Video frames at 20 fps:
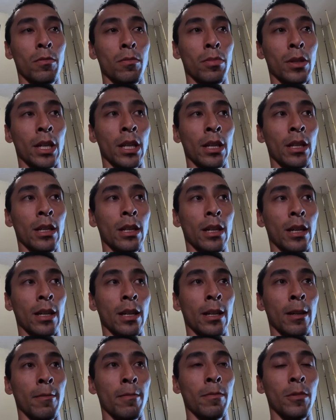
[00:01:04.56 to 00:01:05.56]
but
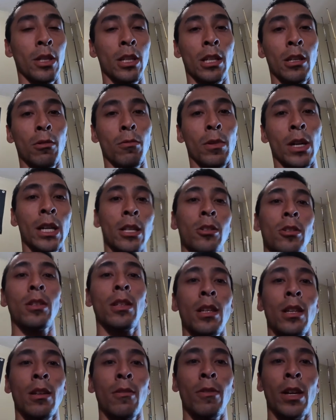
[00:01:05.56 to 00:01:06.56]
you need to watch
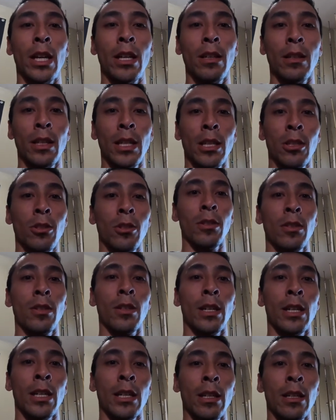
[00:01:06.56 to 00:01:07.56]
the regulations
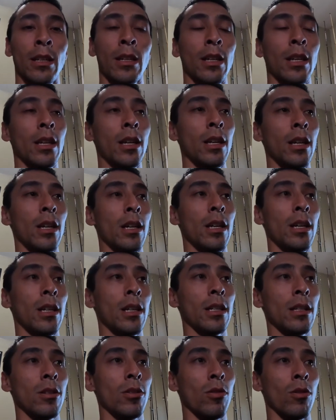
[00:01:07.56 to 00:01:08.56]
on
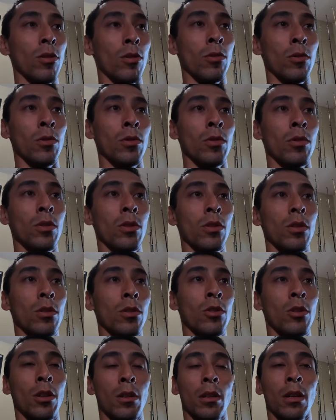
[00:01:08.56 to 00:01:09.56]
those
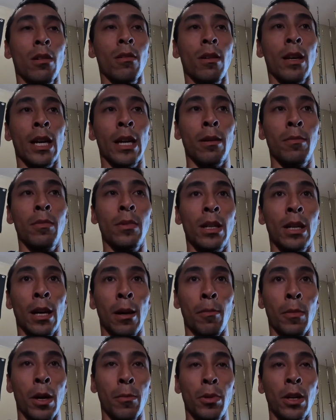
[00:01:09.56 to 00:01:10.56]
Jonah crab.
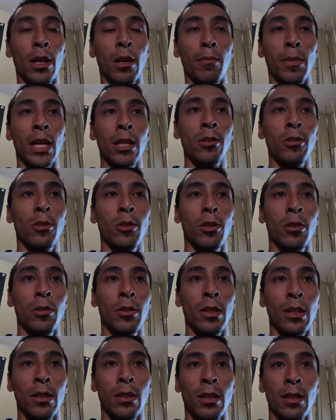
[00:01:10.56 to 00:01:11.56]
Up here in
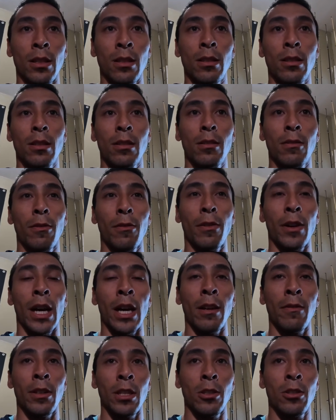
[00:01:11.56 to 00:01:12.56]
Massachusetts, it's
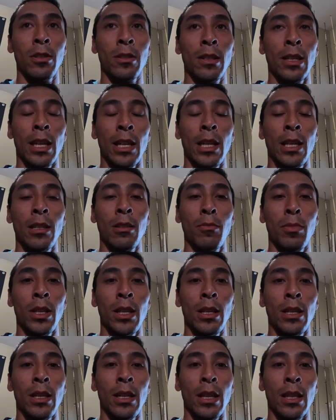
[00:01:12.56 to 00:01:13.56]
5 inches they need to
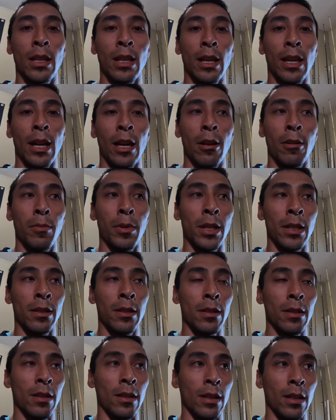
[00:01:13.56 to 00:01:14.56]
be at the
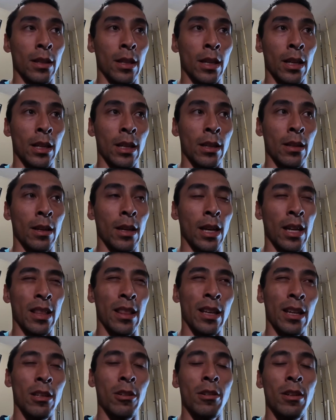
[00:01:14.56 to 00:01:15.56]
carapace, and then I
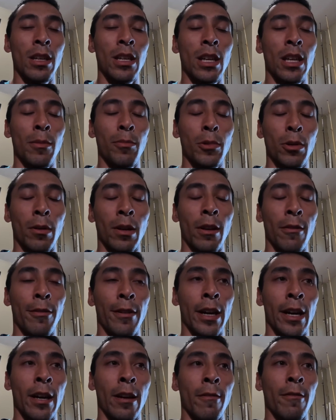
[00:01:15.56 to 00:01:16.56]
think you could keep
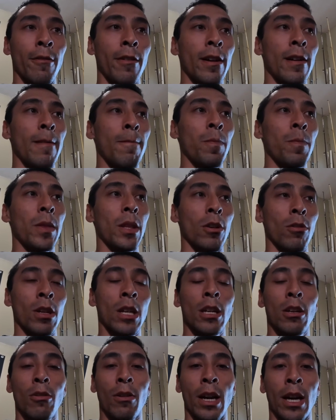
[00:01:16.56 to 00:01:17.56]
25.
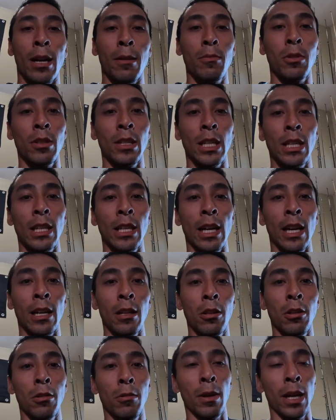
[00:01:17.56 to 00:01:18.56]
Green crab, you need an
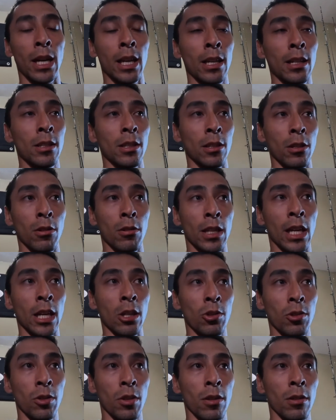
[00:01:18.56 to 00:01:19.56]
LOA to go
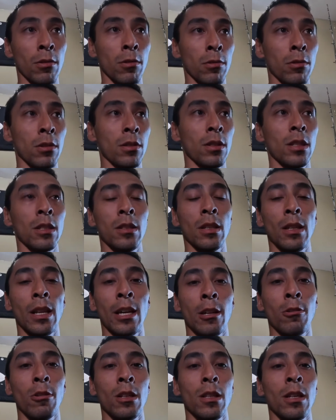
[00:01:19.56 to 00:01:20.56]
catch those. It's a
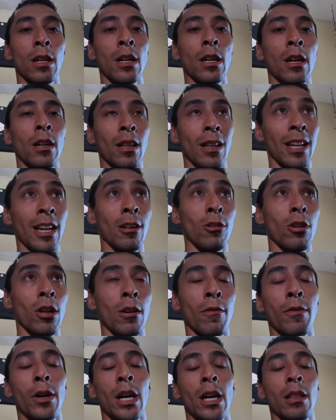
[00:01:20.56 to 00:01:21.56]
letter
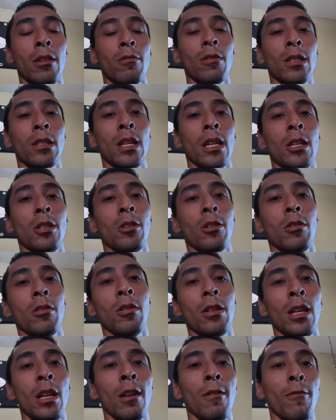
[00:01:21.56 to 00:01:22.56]
of authorization you
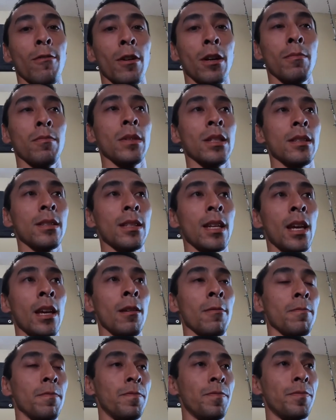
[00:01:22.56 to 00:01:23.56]
need from the
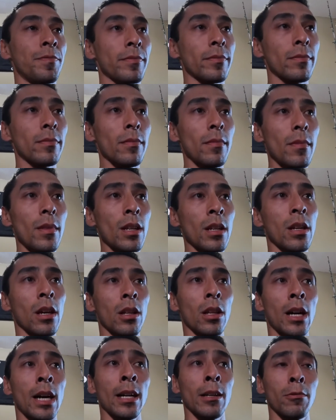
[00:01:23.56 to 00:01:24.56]
state,
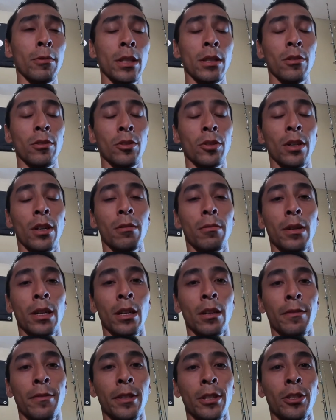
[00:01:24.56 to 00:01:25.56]
along with your
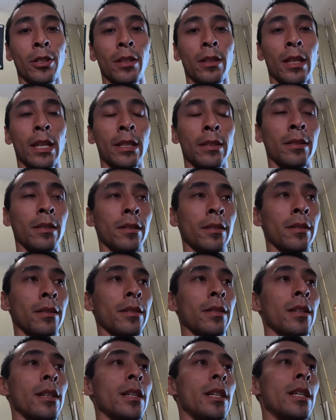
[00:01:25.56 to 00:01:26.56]
saltwater fishing license.